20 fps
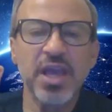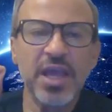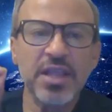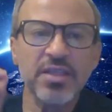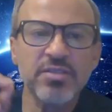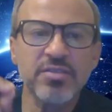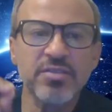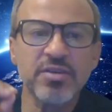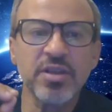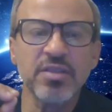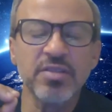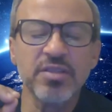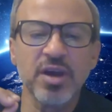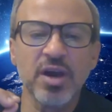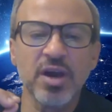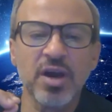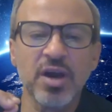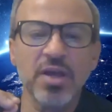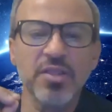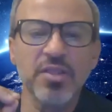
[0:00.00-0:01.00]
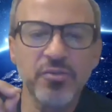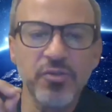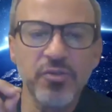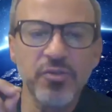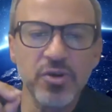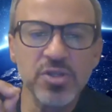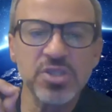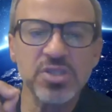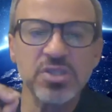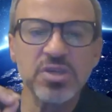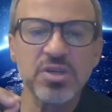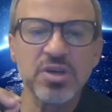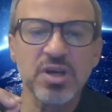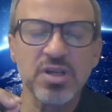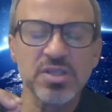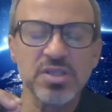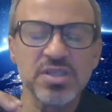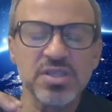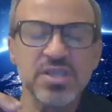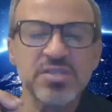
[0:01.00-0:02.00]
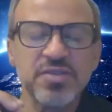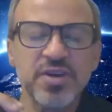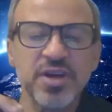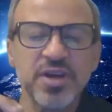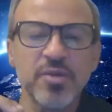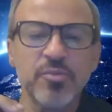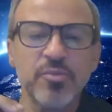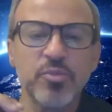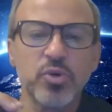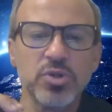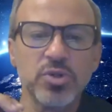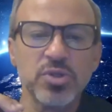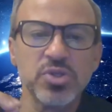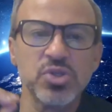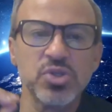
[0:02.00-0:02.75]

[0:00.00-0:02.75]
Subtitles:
entering the eye, the first cut is very important.